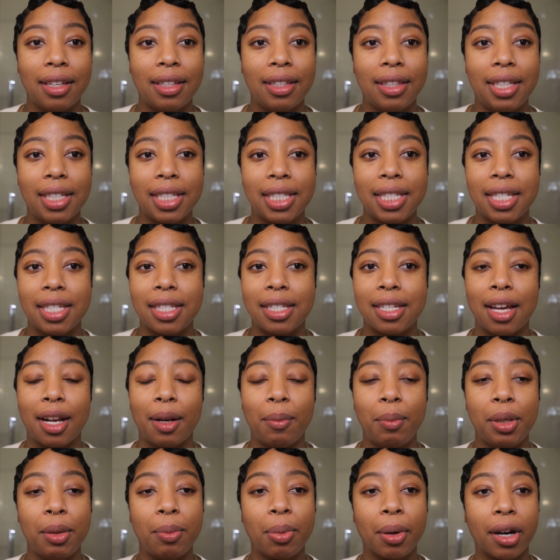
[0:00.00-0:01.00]
This is going
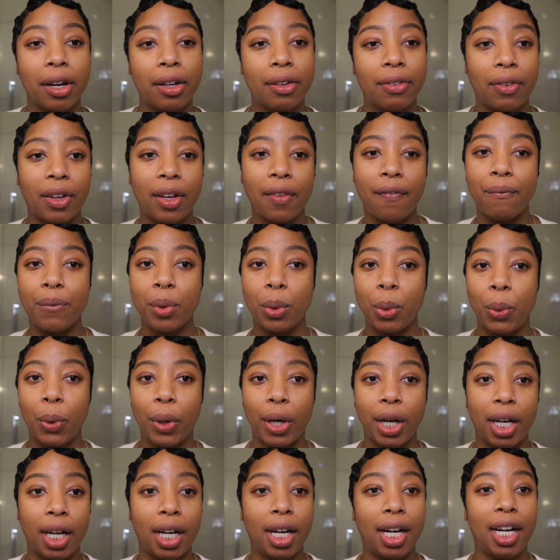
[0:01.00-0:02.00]
to be perfect
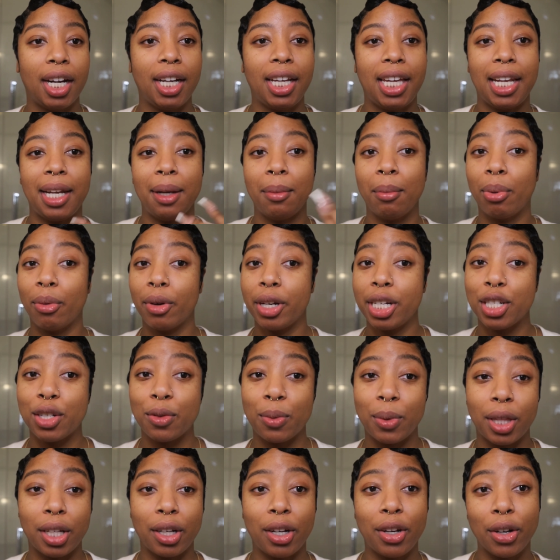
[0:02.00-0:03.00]
for getting
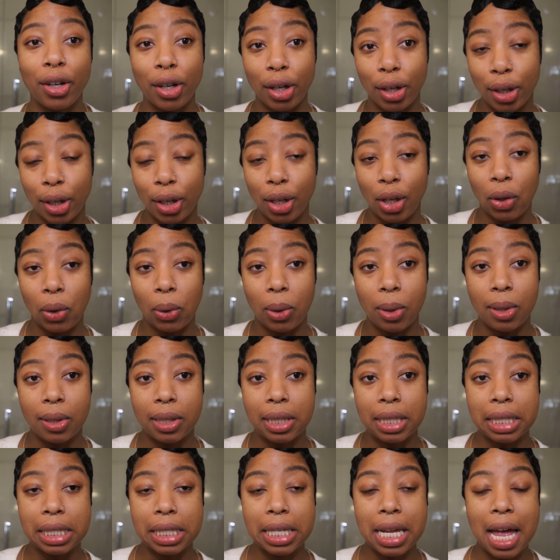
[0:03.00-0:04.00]
brunch with the
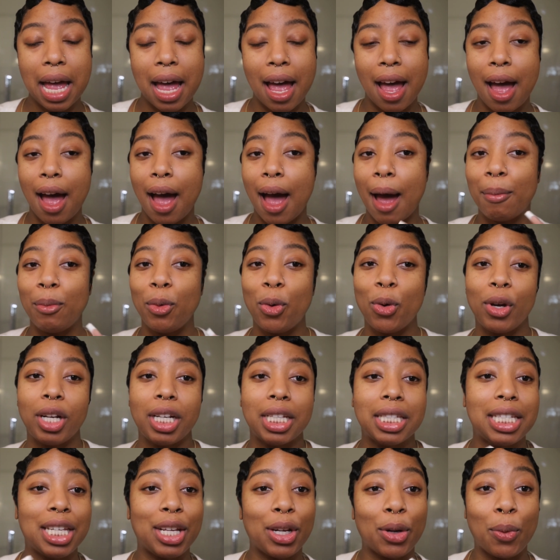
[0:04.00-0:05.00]
girls. I'm going
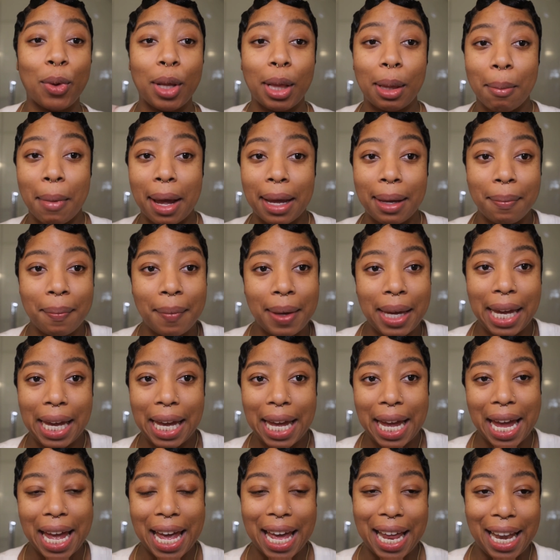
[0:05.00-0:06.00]
to dinner with my
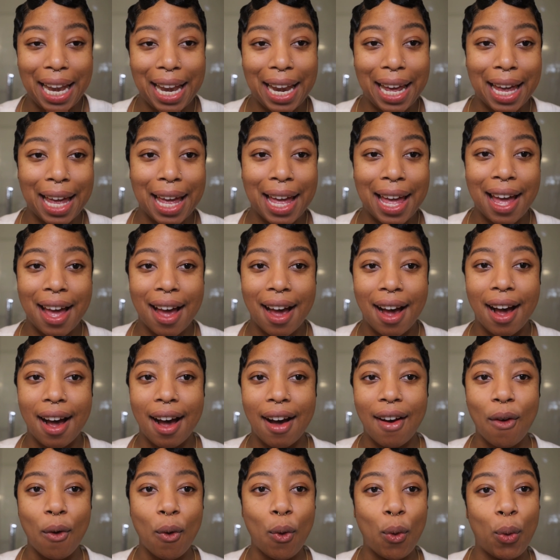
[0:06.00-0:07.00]
man,
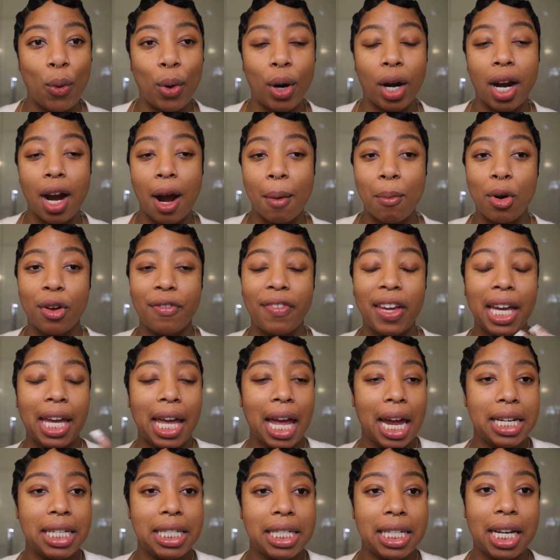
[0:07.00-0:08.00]
or I'm on
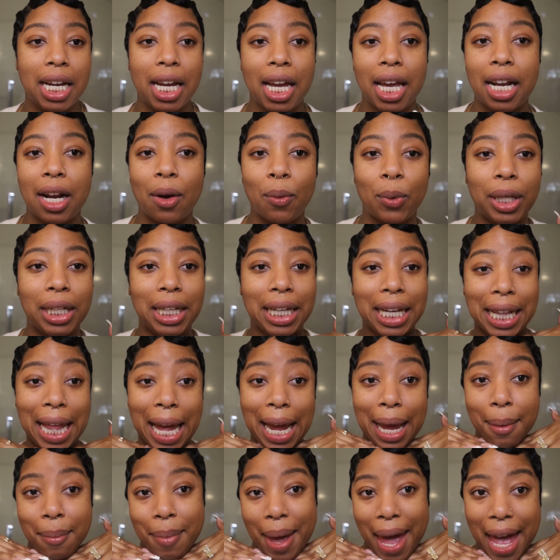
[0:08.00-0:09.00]
vacation and I want to look
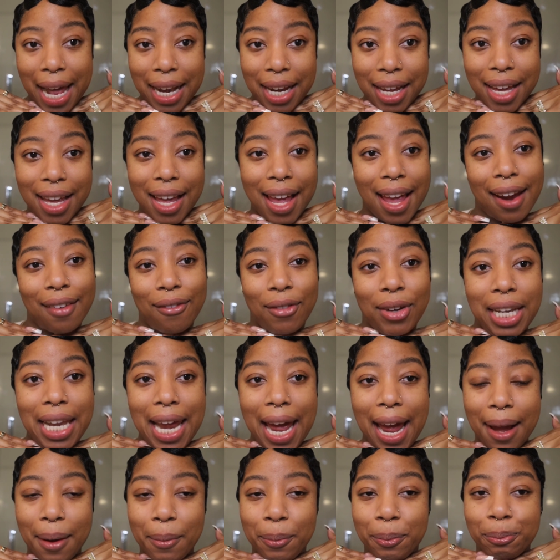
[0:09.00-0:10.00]
like a baddie every
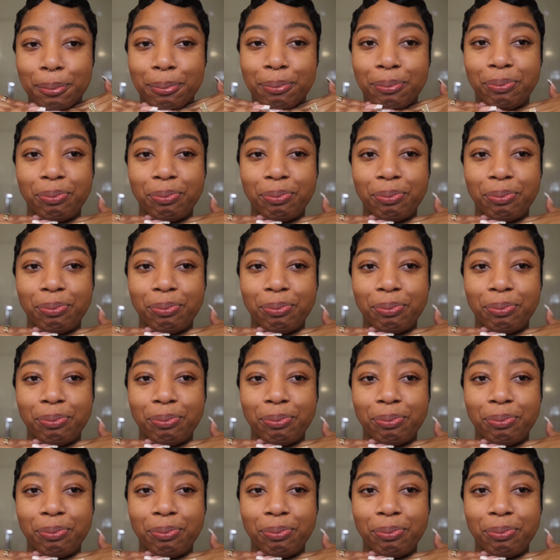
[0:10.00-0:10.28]
day.